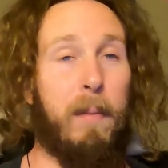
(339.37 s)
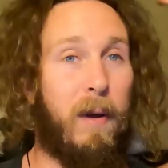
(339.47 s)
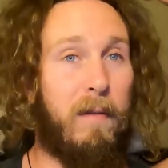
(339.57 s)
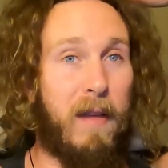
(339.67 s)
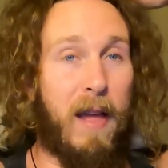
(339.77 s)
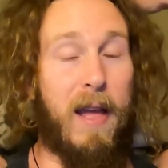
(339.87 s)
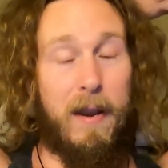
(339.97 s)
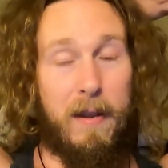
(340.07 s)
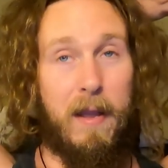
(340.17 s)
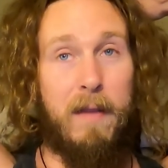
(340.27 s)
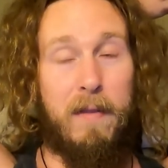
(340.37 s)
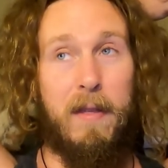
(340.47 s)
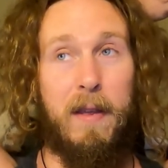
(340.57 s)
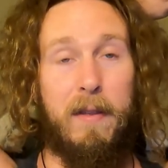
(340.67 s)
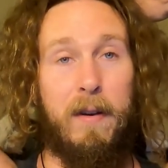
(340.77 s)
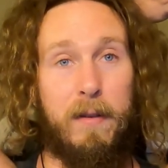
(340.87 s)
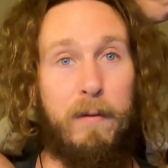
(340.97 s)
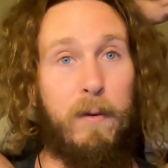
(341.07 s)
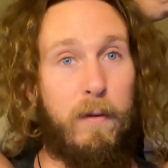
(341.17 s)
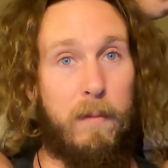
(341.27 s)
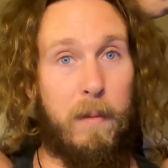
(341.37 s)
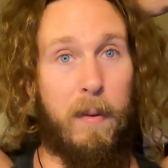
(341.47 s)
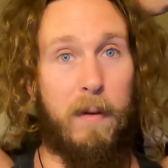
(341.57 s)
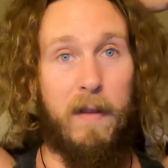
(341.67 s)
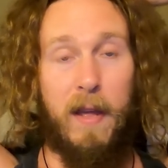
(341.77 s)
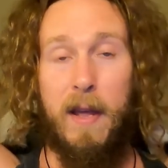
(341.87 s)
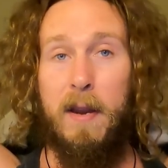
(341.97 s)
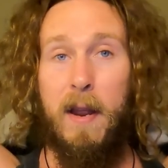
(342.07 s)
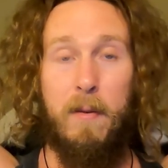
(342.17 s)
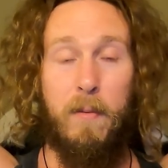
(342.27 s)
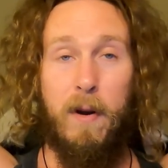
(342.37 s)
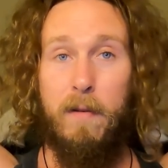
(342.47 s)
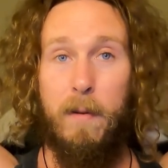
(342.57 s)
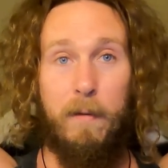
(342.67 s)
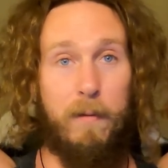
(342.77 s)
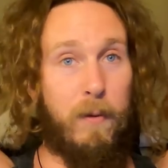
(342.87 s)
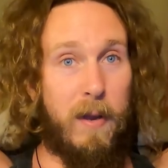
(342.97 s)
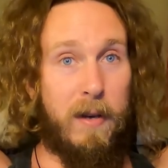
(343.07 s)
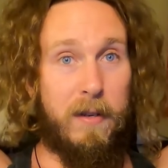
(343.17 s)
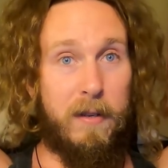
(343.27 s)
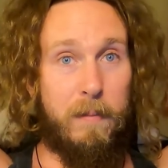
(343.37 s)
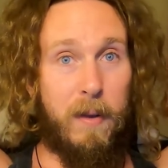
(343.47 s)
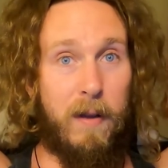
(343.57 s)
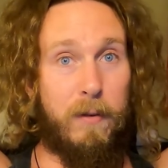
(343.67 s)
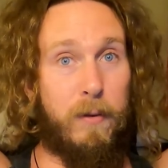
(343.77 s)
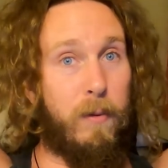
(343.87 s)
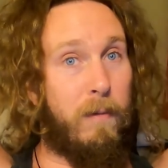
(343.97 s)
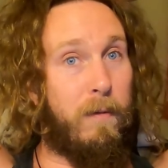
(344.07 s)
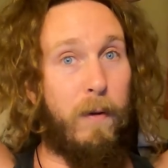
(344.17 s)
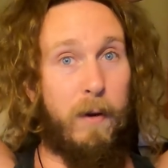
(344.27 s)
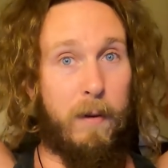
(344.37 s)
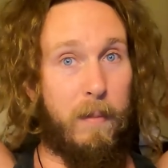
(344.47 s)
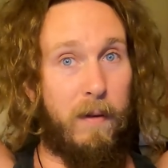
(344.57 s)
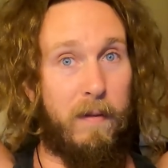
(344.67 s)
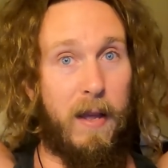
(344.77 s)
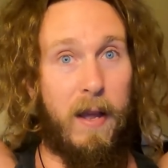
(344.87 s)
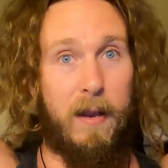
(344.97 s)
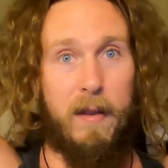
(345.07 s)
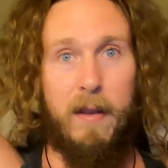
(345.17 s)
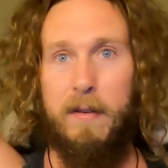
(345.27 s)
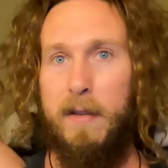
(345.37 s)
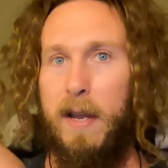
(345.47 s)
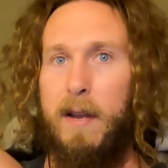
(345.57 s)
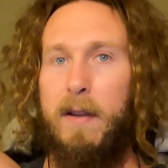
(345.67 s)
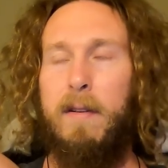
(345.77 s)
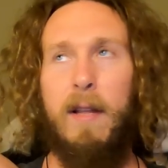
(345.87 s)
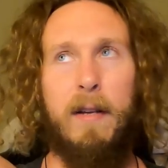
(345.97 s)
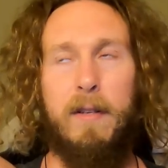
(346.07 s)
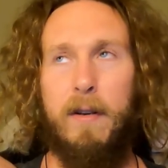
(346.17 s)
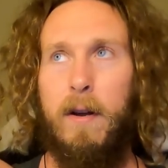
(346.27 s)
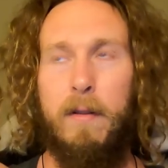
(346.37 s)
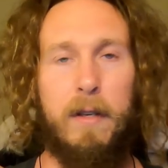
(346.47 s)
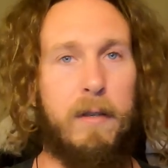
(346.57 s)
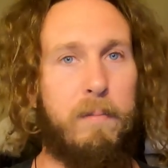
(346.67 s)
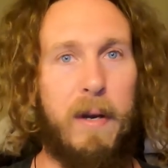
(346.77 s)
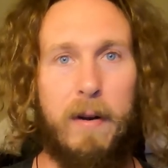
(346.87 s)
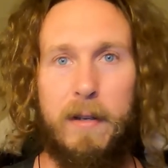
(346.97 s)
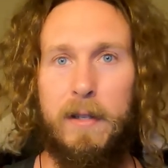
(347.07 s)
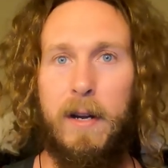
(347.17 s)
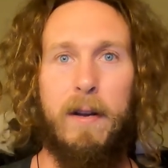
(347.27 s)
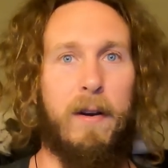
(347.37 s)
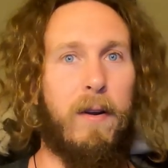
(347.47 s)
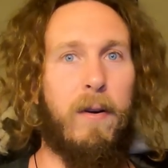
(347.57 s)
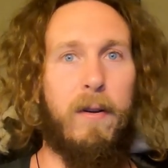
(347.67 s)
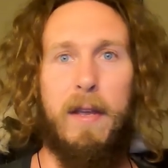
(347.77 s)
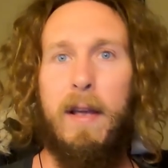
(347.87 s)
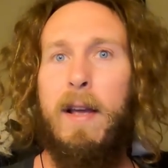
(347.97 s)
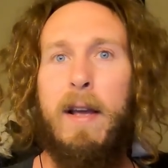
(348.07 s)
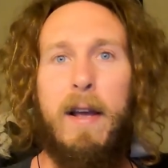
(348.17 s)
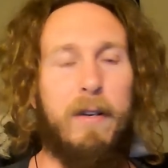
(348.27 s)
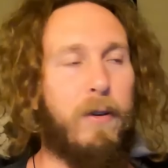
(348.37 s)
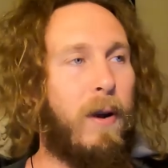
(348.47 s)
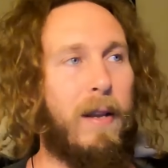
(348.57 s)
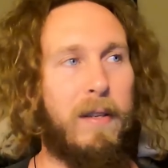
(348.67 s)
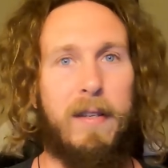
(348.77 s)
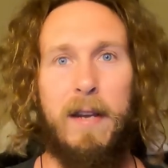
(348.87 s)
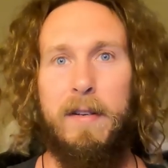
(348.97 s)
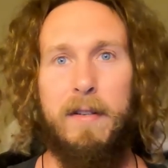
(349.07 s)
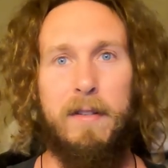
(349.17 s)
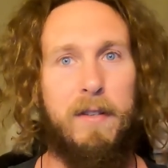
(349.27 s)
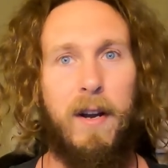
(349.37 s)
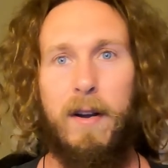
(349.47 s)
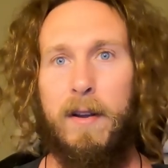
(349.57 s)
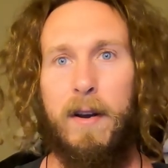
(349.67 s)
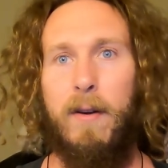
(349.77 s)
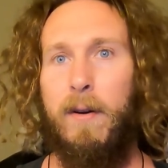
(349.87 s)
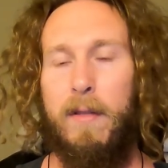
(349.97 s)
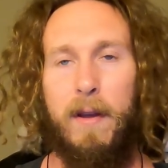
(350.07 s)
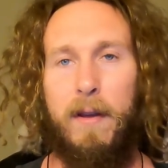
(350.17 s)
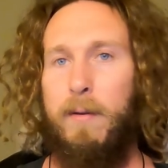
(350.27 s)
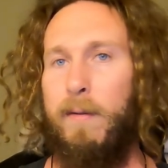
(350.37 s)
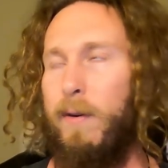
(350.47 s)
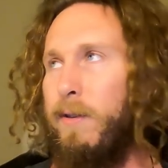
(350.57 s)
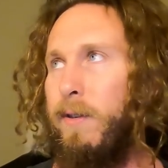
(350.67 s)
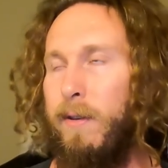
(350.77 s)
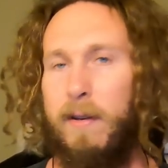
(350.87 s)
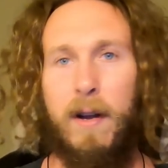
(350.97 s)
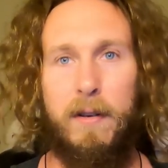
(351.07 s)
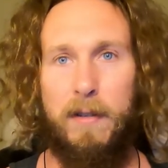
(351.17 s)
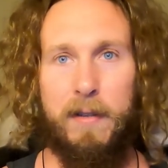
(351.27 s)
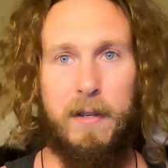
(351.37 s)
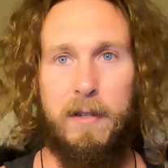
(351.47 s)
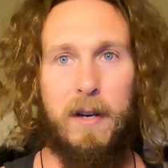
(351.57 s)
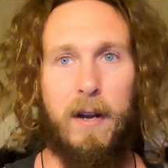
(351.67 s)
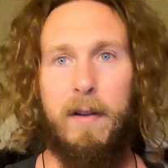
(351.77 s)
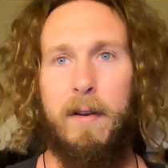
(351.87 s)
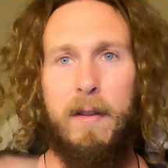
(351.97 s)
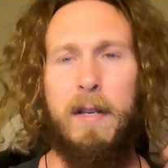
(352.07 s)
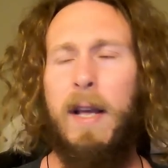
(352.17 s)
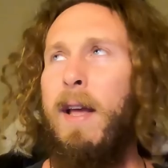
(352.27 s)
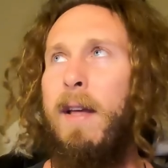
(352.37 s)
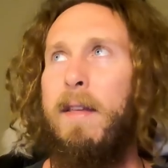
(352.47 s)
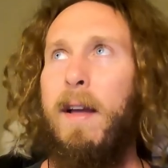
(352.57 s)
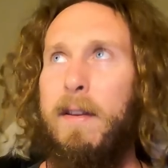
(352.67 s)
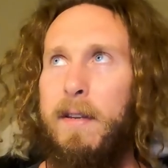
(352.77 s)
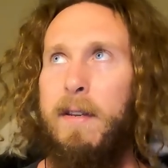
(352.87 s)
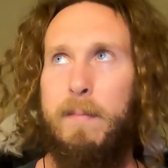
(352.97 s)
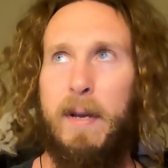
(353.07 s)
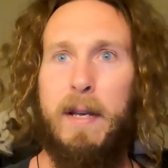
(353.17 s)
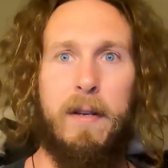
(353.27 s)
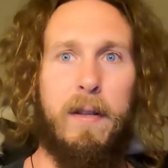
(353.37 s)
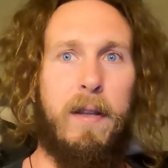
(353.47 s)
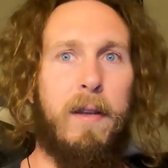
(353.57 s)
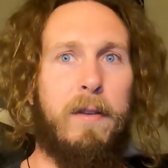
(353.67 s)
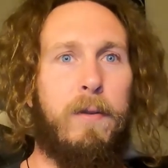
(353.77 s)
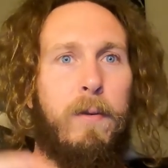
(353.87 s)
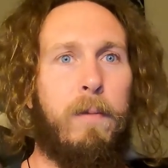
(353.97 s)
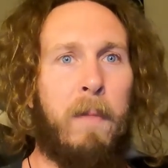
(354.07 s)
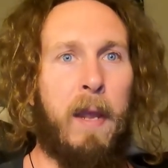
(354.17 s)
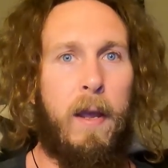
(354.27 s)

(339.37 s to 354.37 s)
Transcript: above the head. They even think there's a few of them above the head, anywhere from a few inches above to a foot above the head. These they like to call the spirit chakra, or the transcendence chakra, or the universal consciousness chakra. The idea is basically that you,